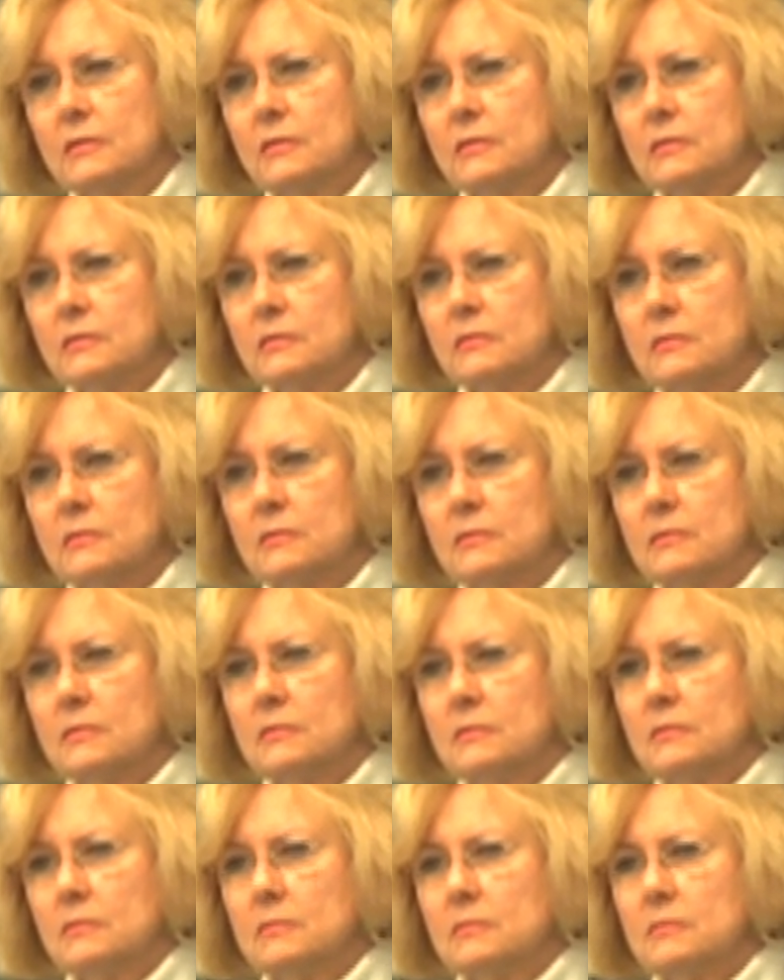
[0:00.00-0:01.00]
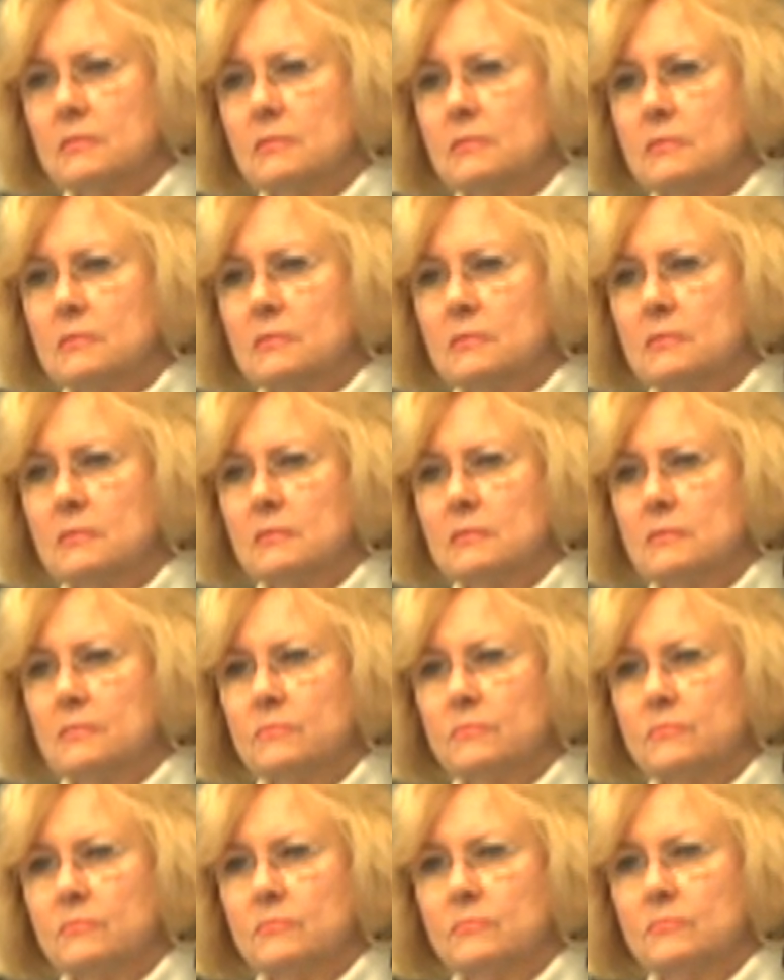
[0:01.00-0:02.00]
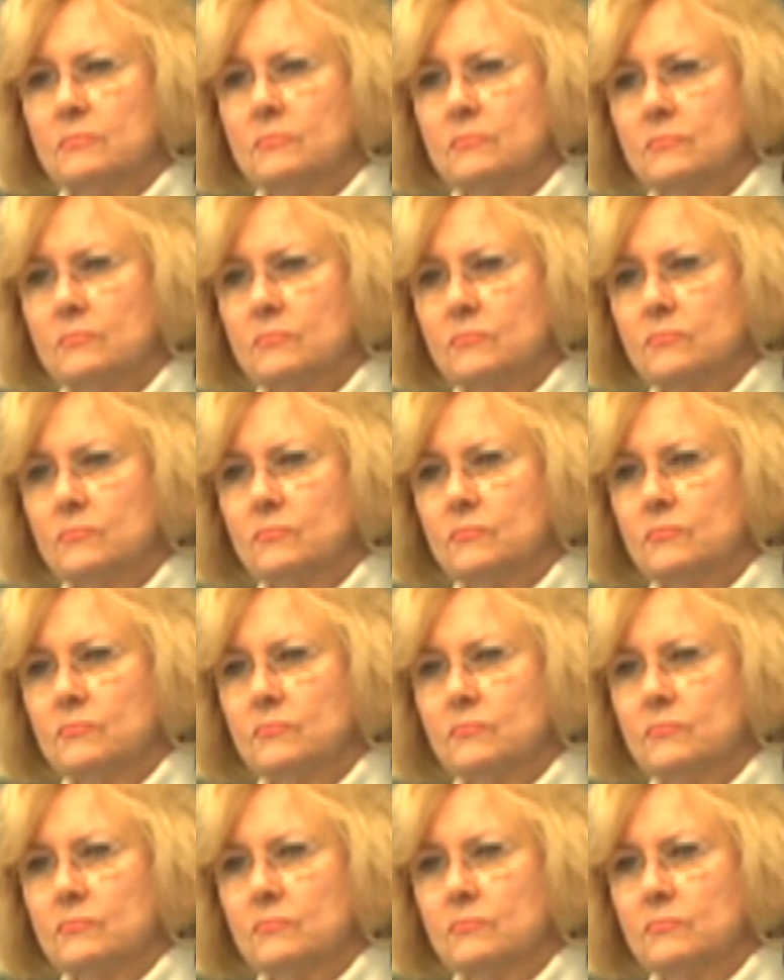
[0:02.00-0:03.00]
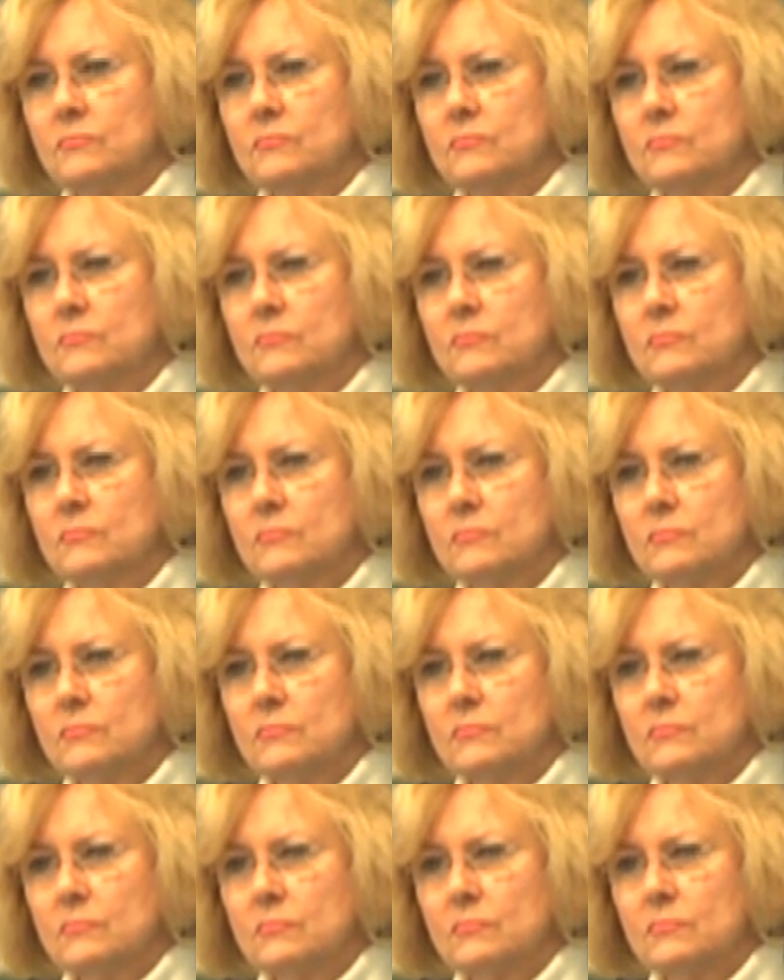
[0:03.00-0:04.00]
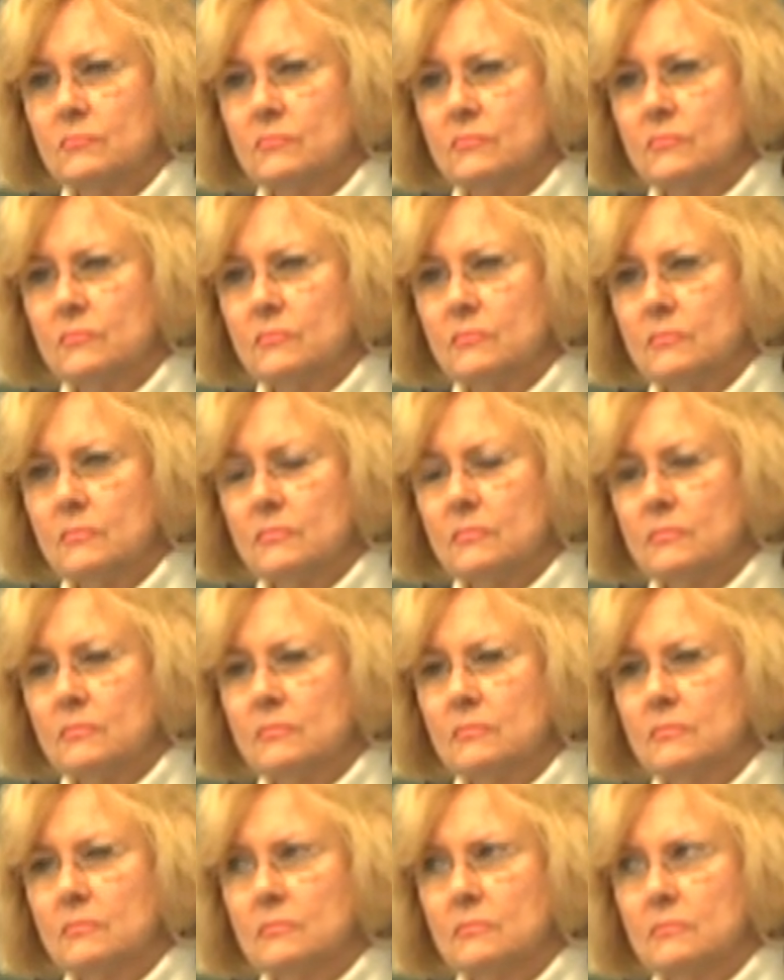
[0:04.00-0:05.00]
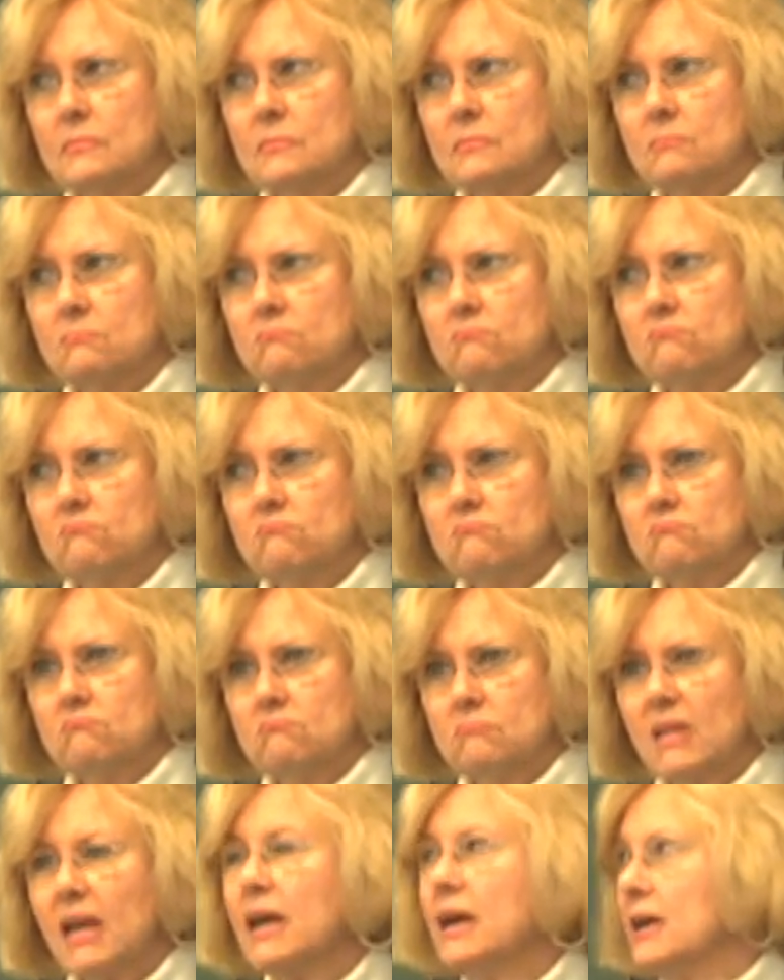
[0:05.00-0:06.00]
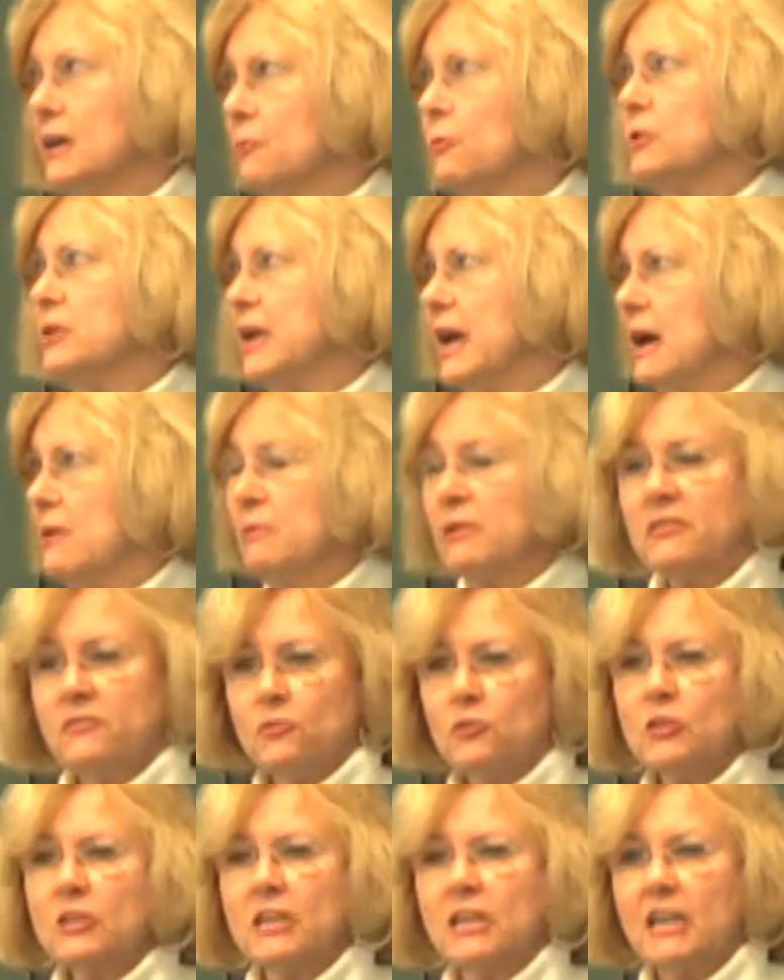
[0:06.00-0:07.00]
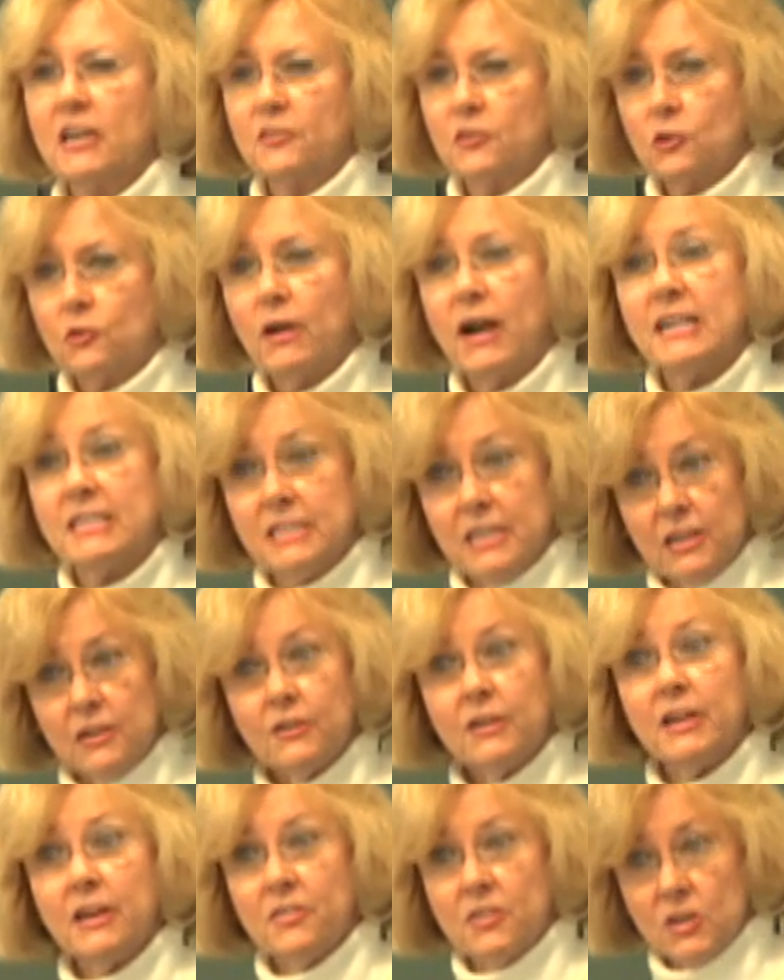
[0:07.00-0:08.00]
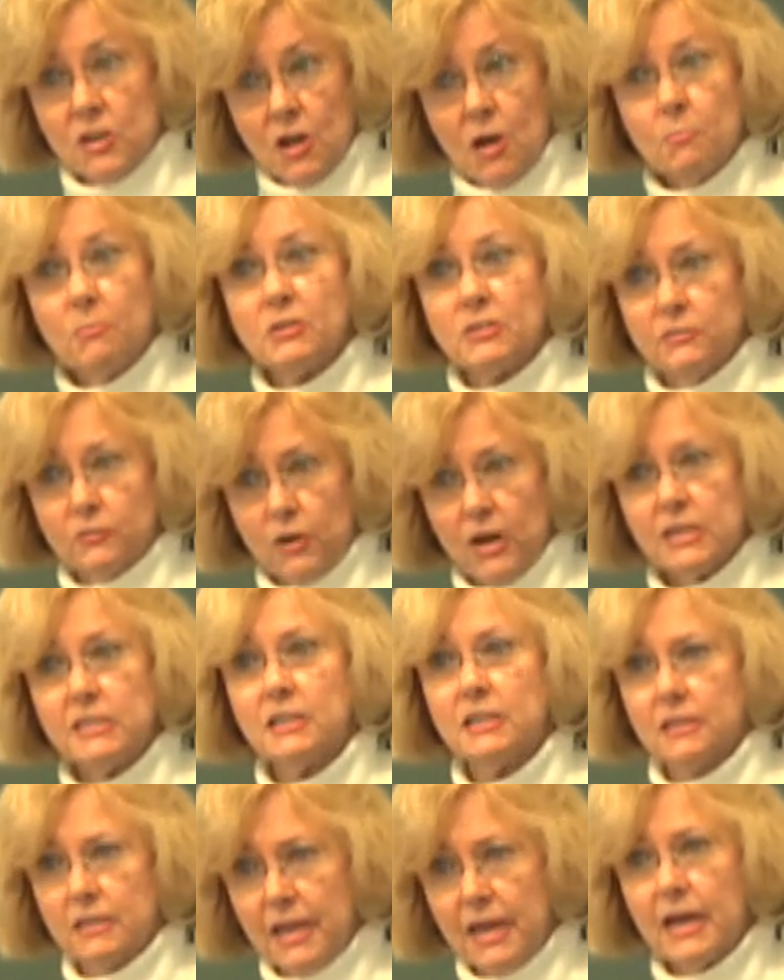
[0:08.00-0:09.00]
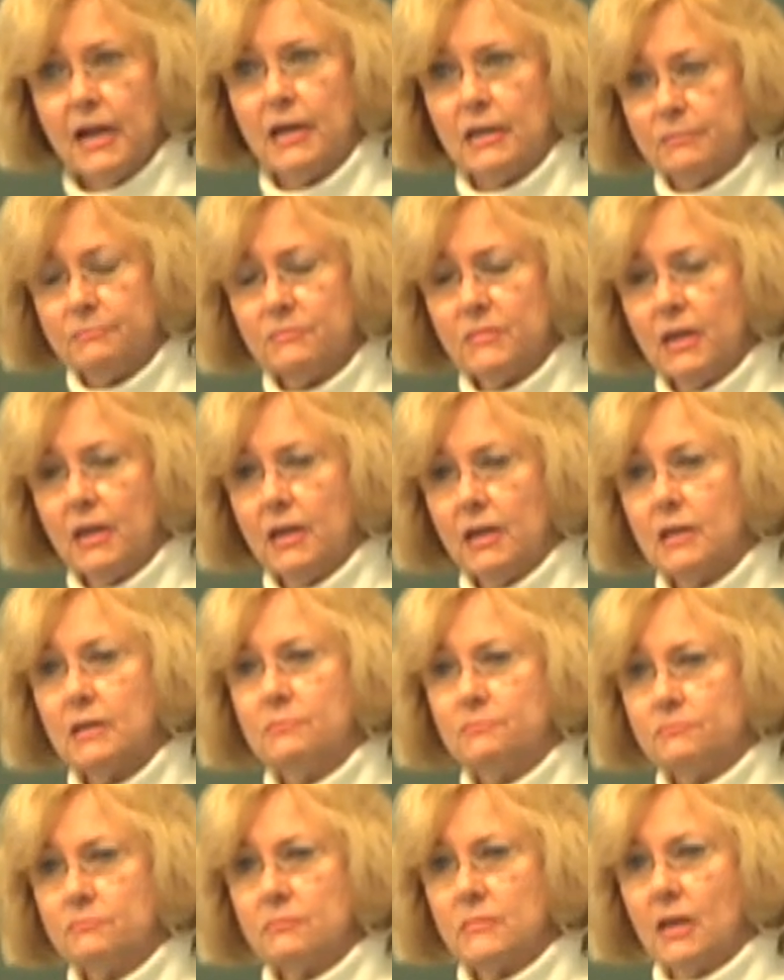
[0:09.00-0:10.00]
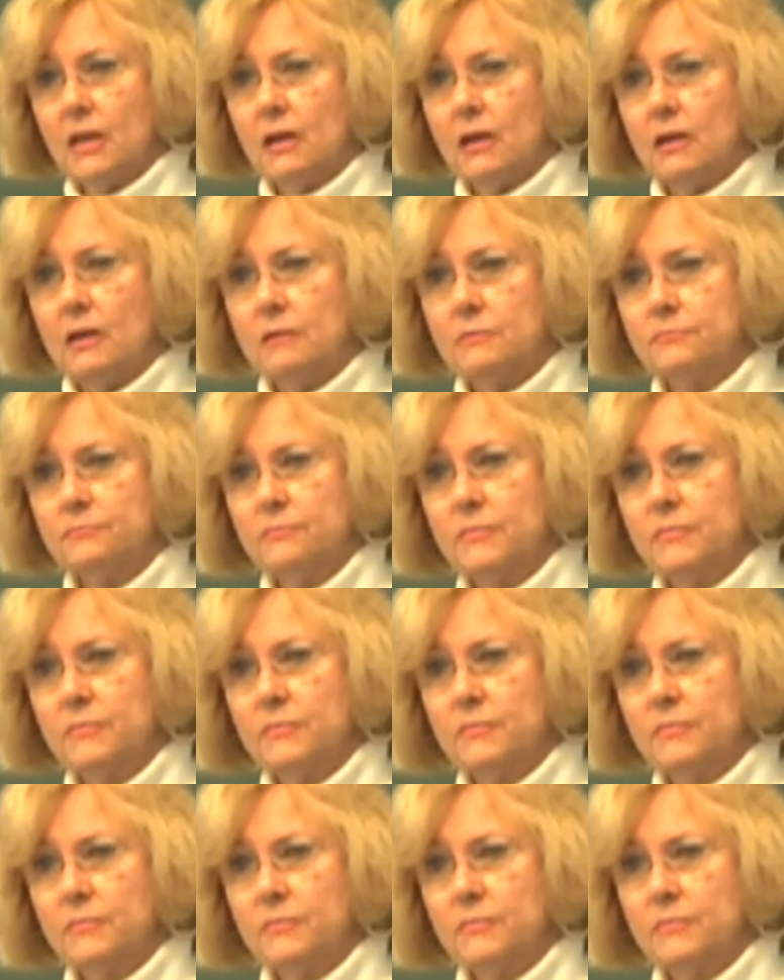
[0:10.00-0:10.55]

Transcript: But there's no, there's not as much delineation when diagnose. Does that, am I making sense? Well, yeah, because you're looking at the criteria and the numbers of criteria. Yeah, yeah, yeah.